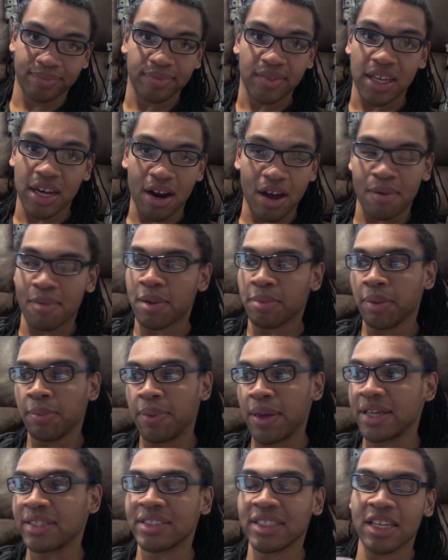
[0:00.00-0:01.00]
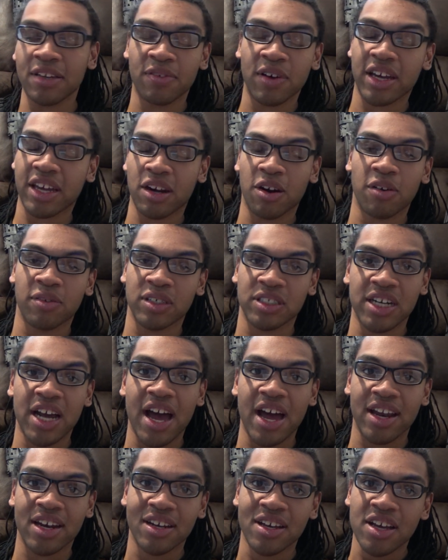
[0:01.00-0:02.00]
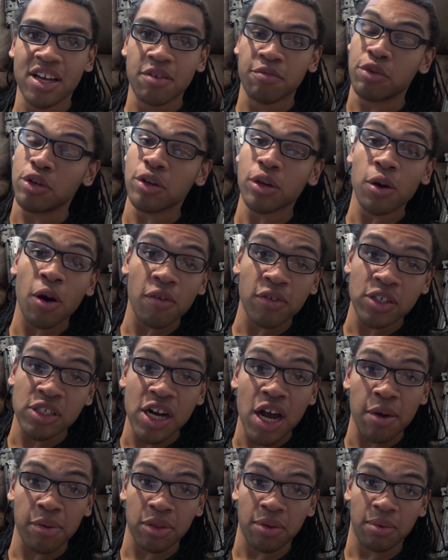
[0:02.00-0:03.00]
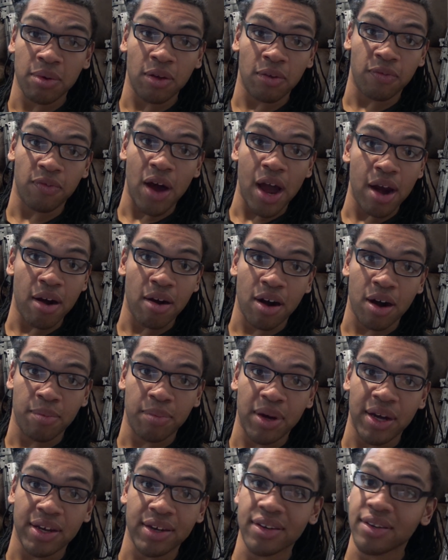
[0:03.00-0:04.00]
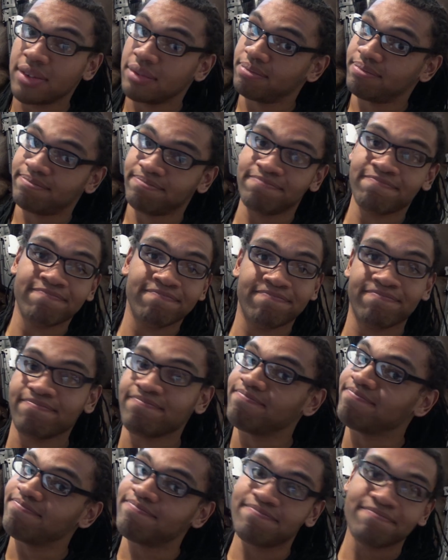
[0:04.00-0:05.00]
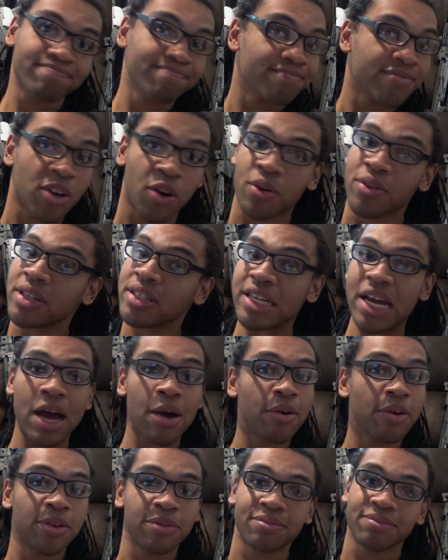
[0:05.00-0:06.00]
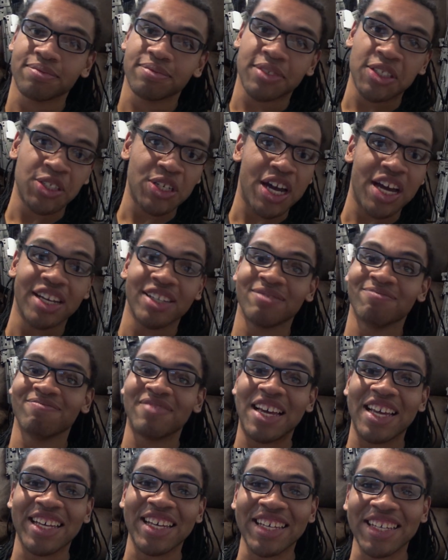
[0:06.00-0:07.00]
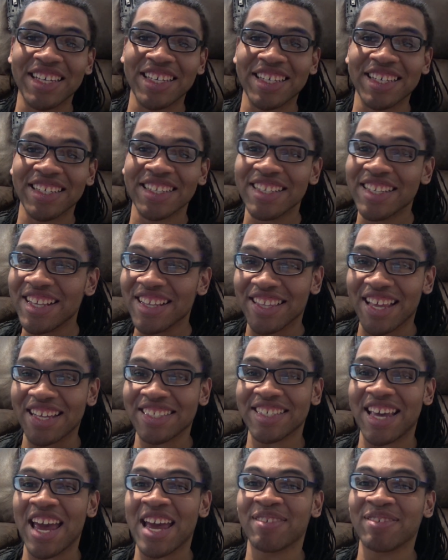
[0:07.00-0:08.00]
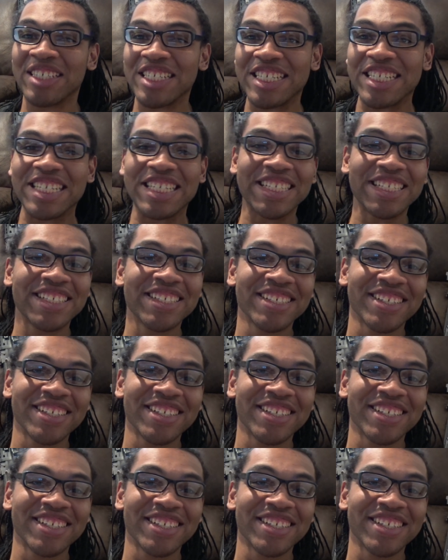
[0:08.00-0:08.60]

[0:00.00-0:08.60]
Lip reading: You know, I might be pissy if I get overshot, but you get overshot with a real firearm, bud. Throw in the towel. You're done. That's game. GG.